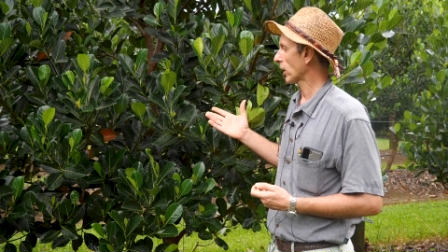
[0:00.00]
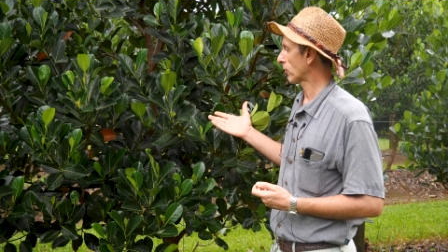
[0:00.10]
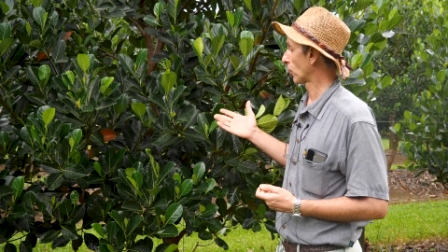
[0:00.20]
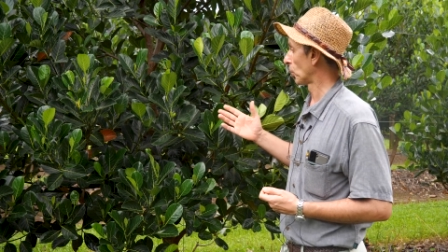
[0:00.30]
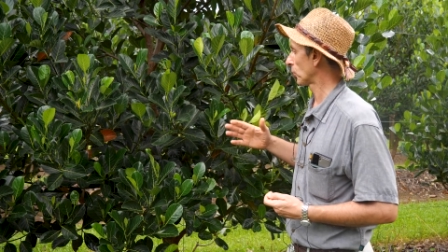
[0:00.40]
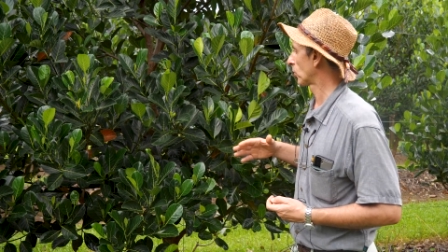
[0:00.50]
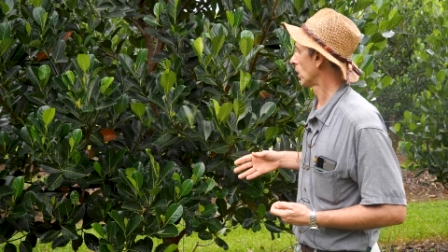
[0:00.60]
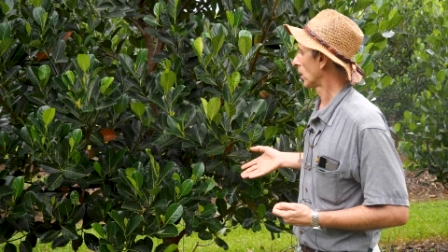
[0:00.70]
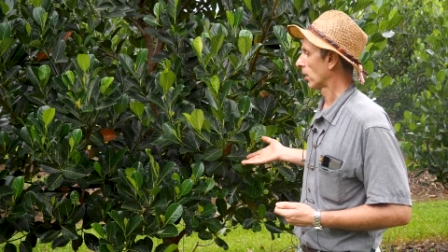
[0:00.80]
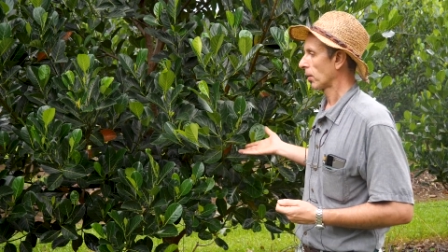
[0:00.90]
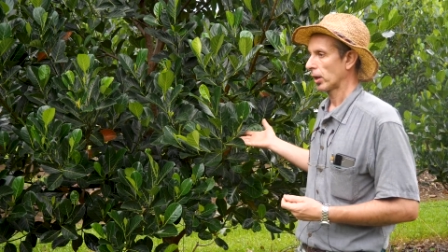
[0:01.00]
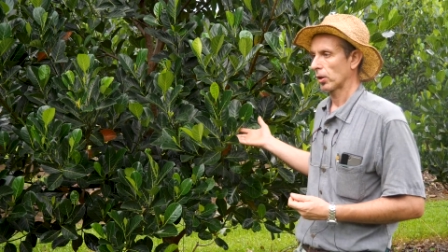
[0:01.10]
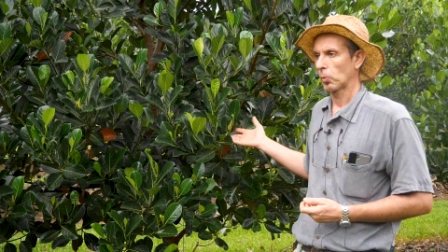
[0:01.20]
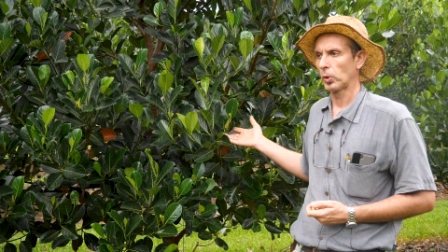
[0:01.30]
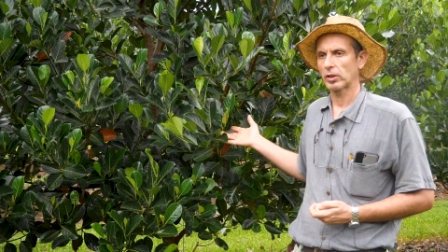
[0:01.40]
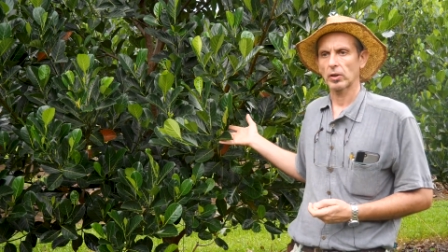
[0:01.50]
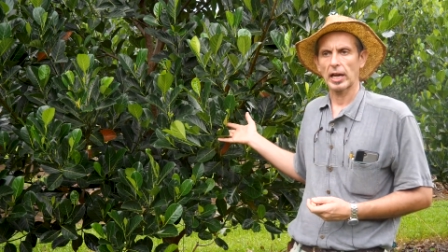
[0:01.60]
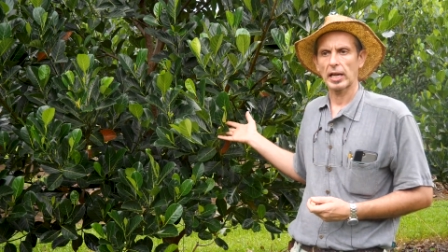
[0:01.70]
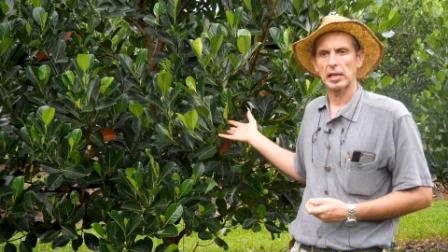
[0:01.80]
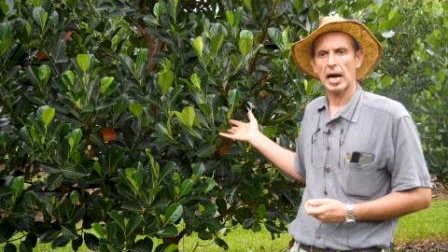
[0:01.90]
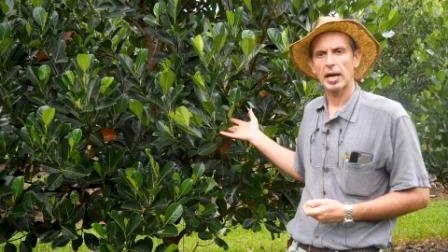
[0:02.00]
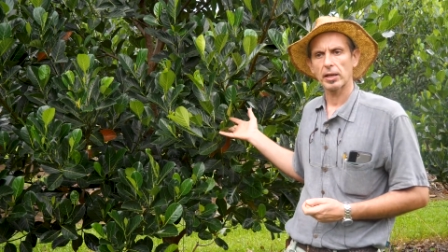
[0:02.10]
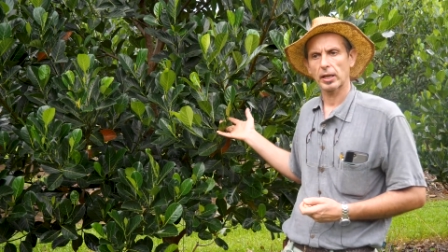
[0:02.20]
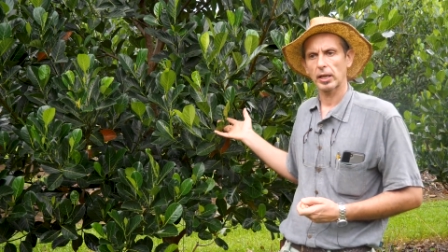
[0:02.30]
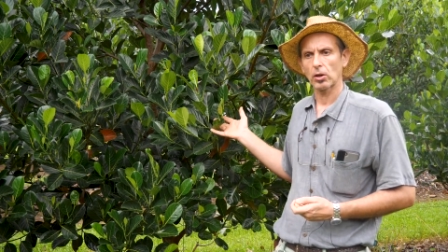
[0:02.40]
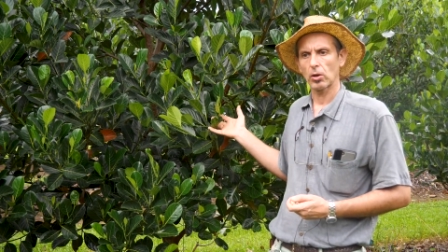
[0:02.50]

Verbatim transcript: jackfruit with a layering